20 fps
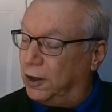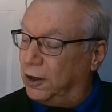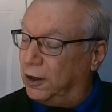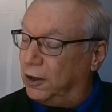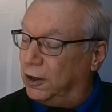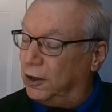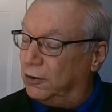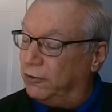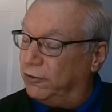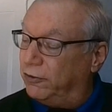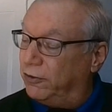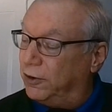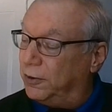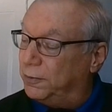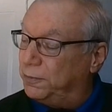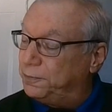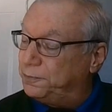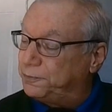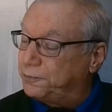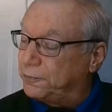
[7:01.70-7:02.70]
and
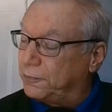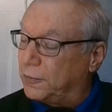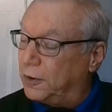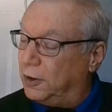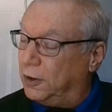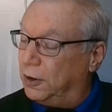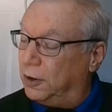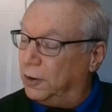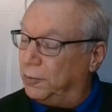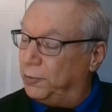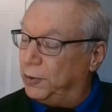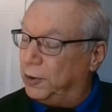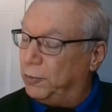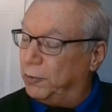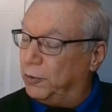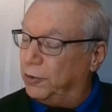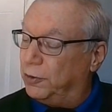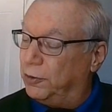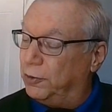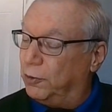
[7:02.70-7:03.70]

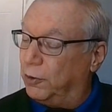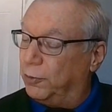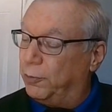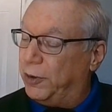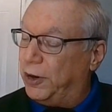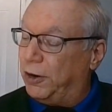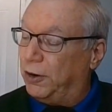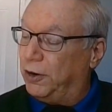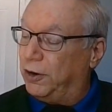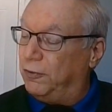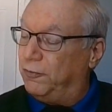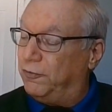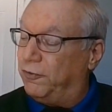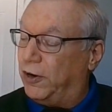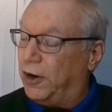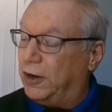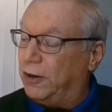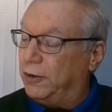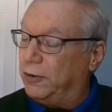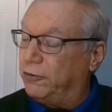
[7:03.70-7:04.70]
people who are married
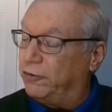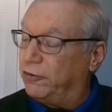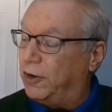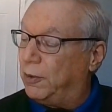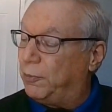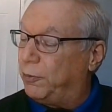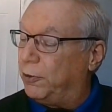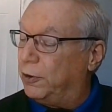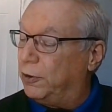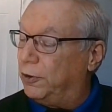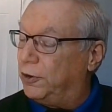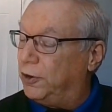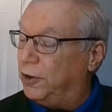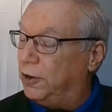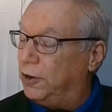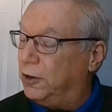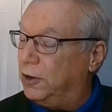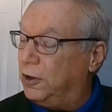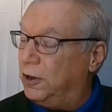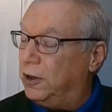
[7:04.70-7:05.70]
filing
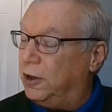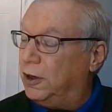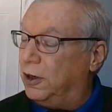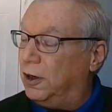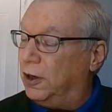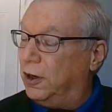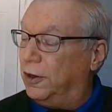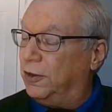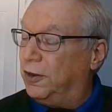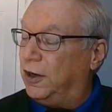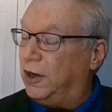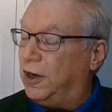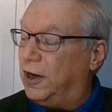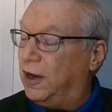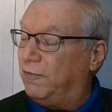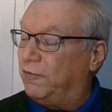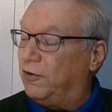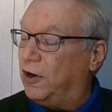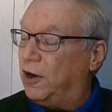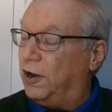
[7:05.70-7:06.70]
separately, they
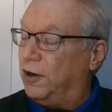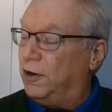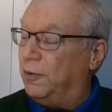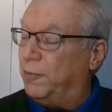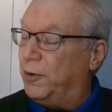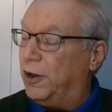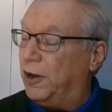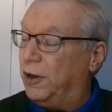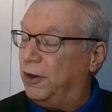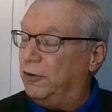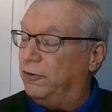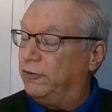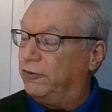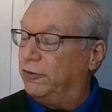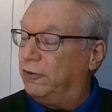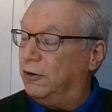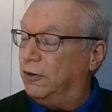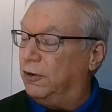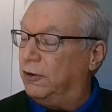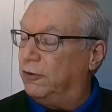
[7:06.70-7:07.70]
have to itemize.